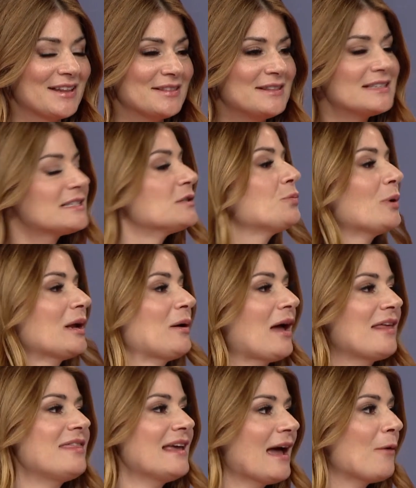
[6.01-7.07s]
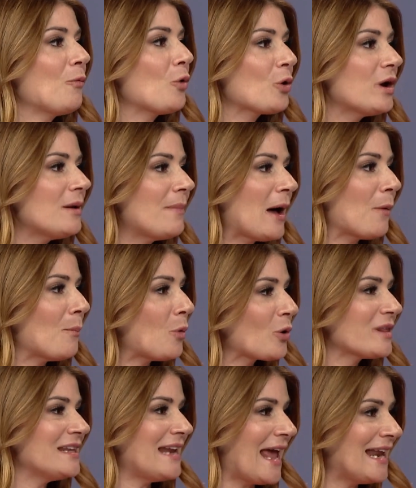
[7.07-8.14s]
this is what I, I, think I worry about
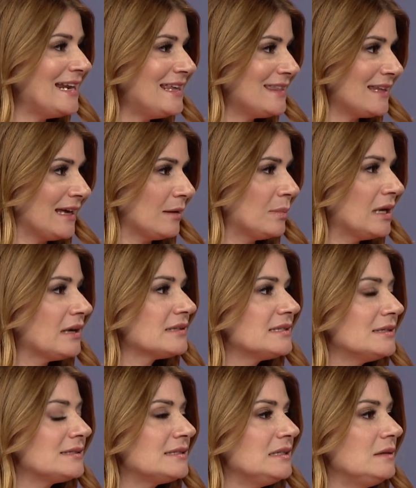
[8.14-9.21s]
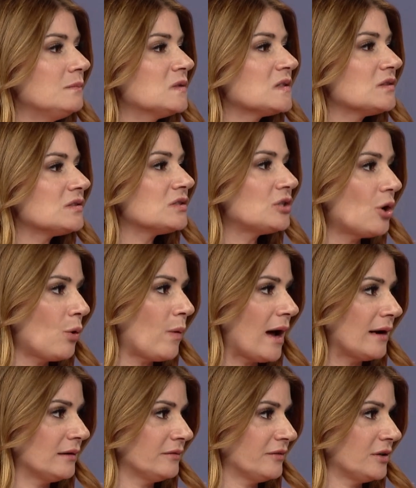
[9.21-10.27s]
more than anything because it seems so
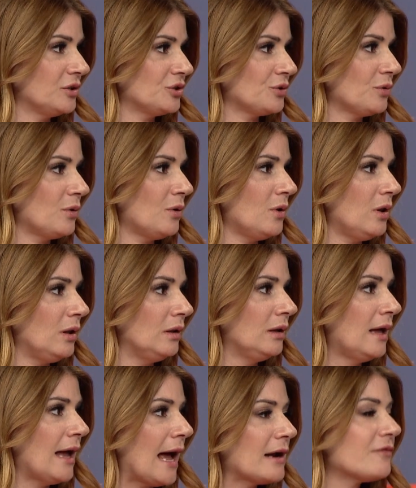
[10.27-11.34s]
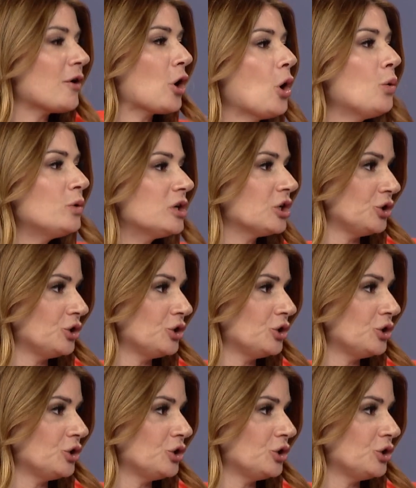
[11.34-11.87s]
out of control, out of our own